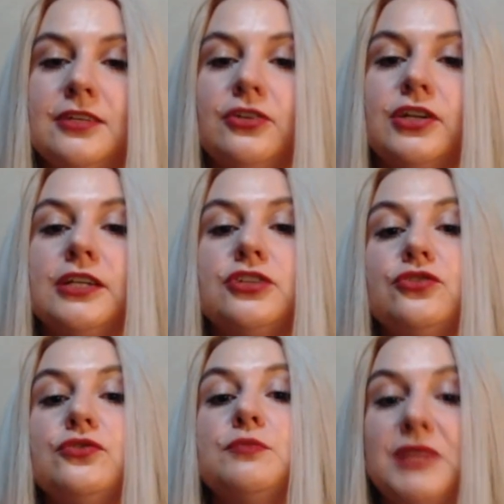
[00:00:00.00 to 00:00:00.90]
You're going to
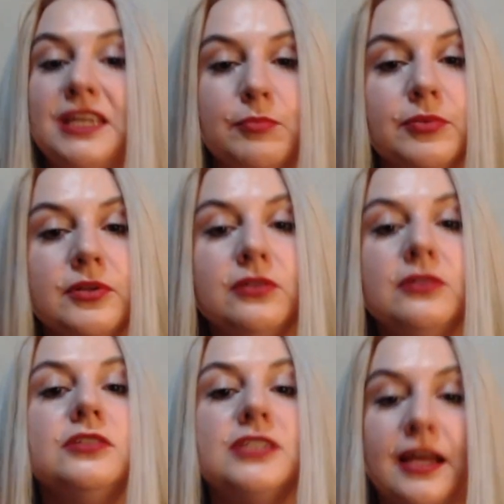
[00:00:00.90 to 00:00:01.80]
choose
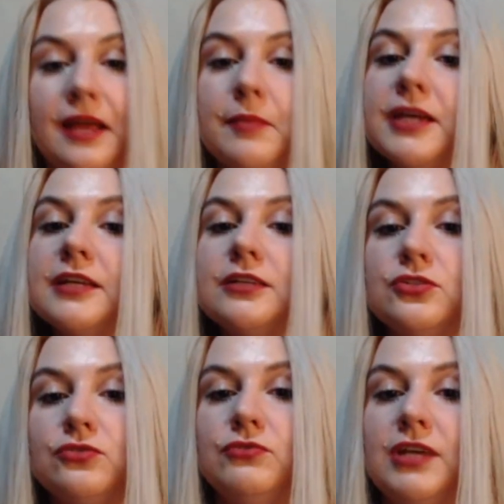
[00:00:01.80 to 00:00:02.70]
people, dynamics,
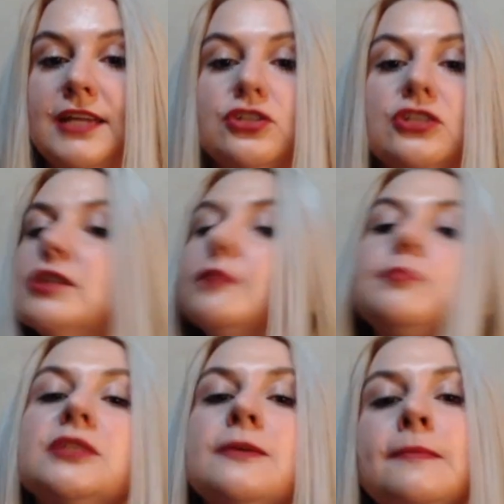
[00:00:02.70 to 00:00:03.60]

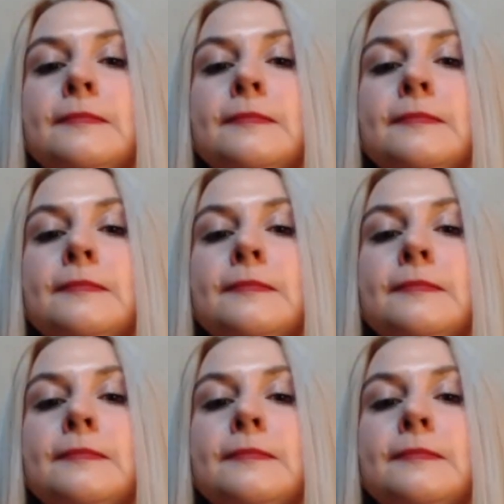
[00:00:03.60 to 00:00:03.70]
relationships,